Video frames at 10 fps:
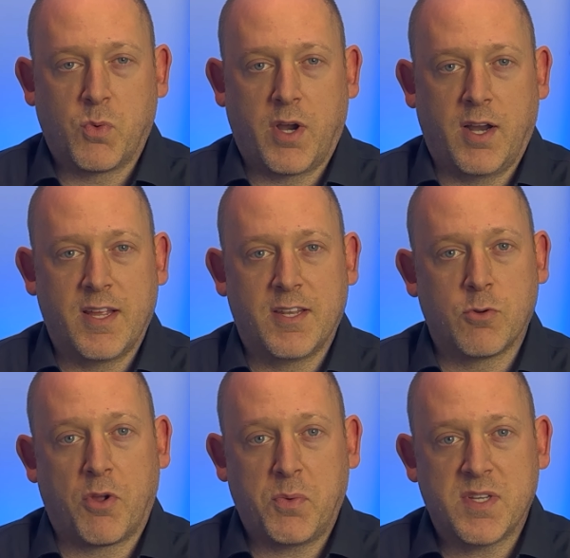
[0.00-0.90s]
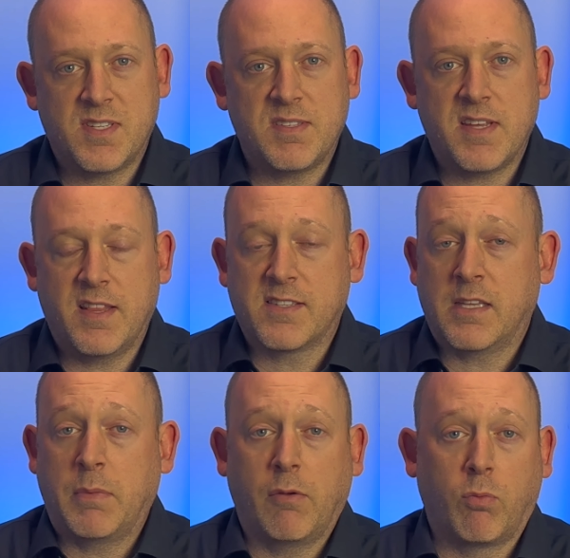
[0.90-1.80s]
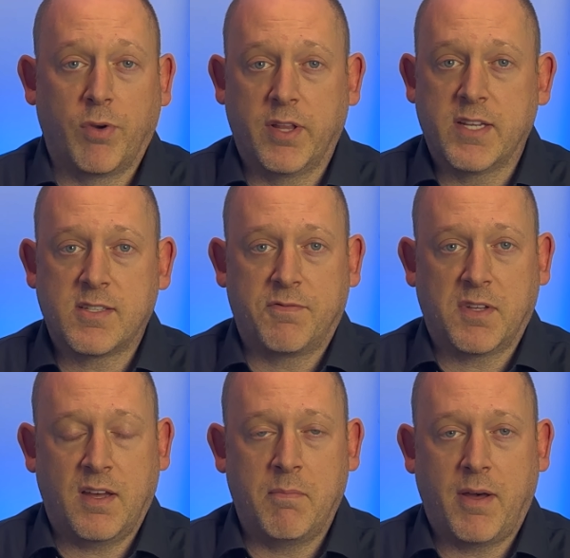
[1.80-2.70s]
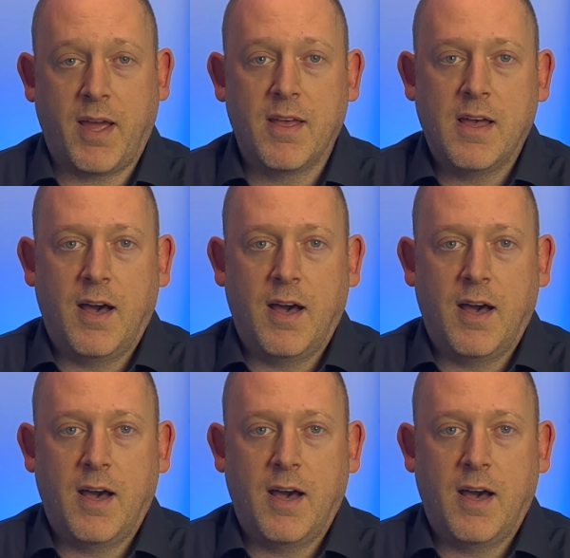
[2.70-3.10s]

Where in Northwest D C, that's going to be really tough to come by.